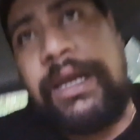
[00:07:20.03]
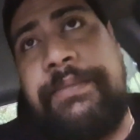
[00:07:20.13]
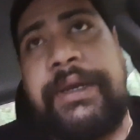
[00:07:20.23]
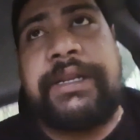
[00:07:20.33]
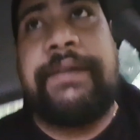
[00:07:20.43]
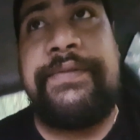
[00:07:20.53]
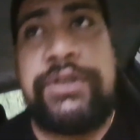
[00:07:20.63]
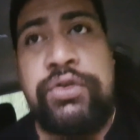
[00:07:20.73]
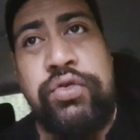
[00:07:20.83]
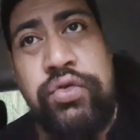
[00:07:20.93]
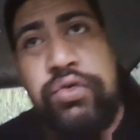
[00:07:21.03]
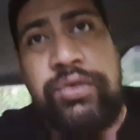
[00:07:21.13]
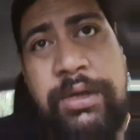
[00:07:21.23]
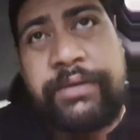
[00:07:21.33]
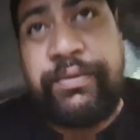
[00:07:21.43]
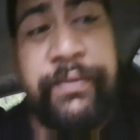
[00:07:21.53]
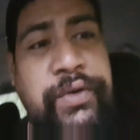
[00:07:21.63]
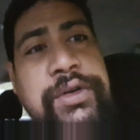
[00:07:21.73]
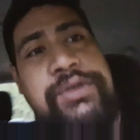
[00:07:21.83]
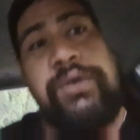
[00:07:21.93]
I might have to
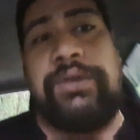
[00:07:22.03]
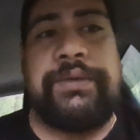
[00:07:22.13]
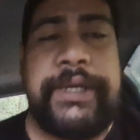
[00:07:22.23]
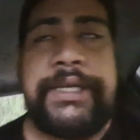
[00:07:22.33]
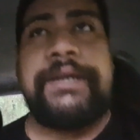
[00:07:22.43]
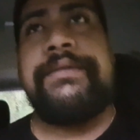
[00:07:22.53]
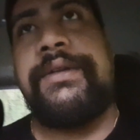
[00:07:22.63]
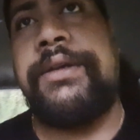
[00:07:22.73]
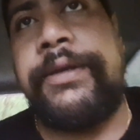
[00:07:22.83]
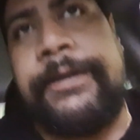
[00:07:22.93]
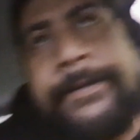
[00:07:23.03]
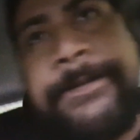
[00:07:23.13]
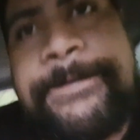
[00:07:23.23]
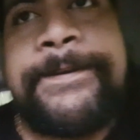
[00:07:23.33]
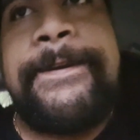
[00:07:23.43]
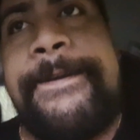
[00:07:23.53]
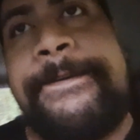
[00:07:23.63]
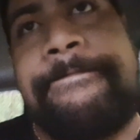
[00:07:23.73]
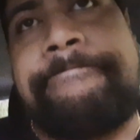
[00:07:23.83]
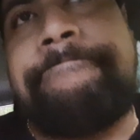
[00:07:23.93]
reverse all the way down,
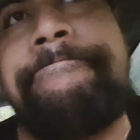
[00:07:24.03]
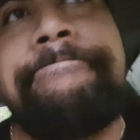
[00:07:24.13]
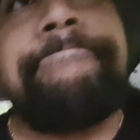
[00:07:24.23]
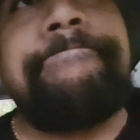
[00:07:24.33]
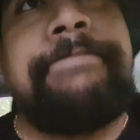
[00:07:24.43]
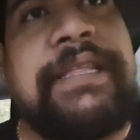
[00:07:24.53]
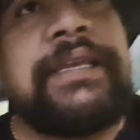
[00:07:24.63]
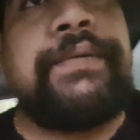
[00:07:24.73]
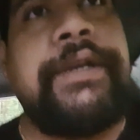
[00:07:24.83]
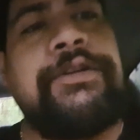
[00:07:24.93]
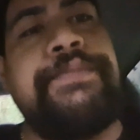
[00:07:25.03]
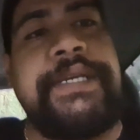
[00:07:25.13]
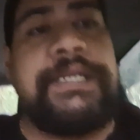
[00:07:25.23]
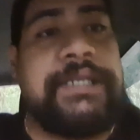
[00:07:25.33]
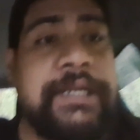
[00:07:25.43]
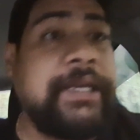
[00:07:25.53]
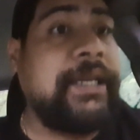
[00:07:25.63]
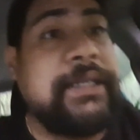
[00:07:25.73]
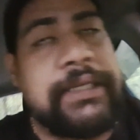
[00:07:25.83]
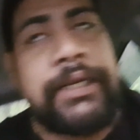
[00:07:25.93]
and that way it'll be easier to
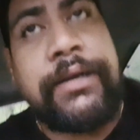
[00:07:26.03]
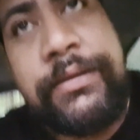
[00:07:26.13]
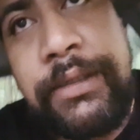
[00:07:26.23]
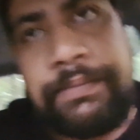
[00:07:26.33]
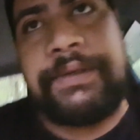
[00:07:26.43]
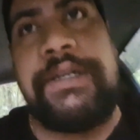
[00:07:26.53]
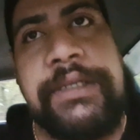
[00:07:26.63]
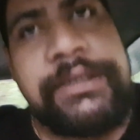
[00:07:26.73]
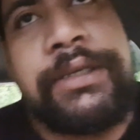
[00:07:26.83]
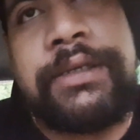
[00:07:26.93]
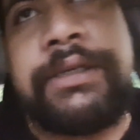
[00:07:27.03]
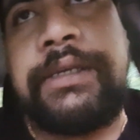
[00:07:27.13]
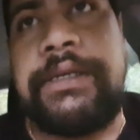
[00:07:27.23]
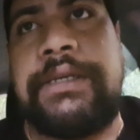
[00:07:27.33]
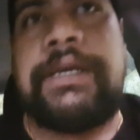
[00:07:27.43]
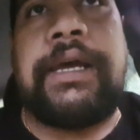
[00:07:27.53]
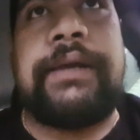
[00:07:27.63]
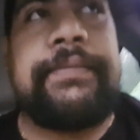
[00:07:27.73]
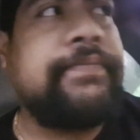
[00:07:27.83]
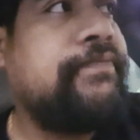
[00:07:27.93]
exit out, because
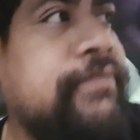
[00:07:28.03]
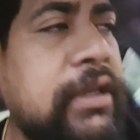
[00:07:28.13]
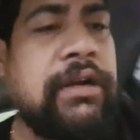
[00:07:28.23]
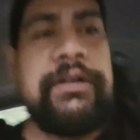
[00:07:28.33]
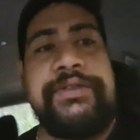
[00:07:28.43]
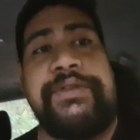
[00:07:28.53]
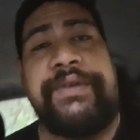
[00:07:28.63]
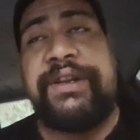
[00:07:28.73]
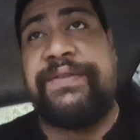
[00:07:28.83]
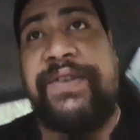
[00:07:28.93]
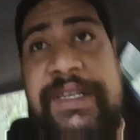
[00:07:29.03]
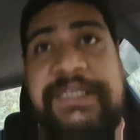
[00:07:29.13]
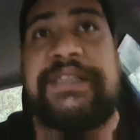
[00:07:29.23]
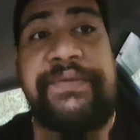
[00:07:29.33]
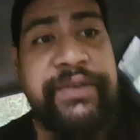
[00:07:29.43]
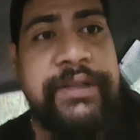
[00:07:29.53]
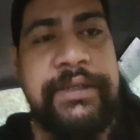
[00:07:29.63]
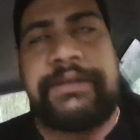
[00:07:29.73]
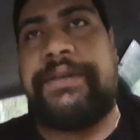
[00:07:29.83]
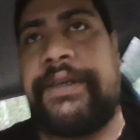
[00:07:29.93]
the car is already facing the
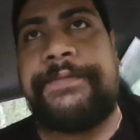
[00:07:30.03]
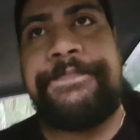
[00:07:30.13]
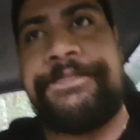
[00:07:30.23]
front. So yeah.